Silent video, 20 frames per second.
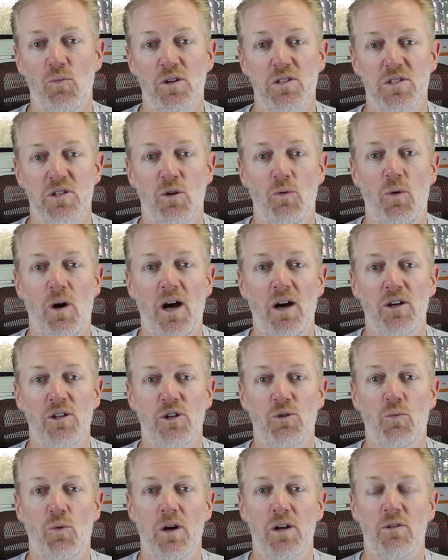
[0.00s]
once in a while
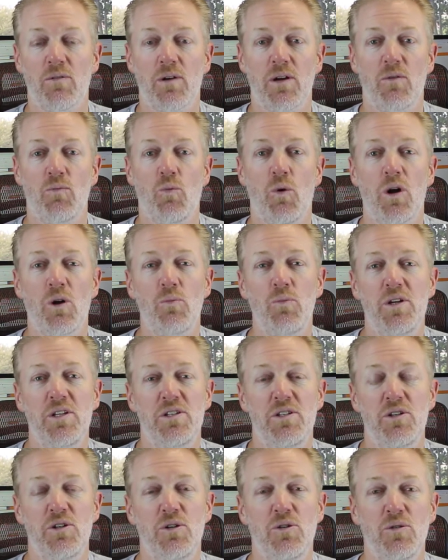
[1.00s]
and you're wondering, what do we
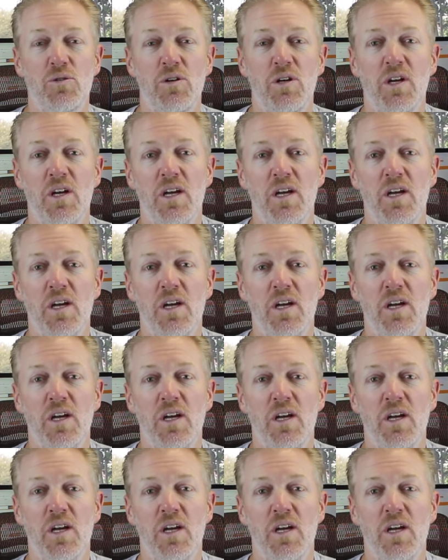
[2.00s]
do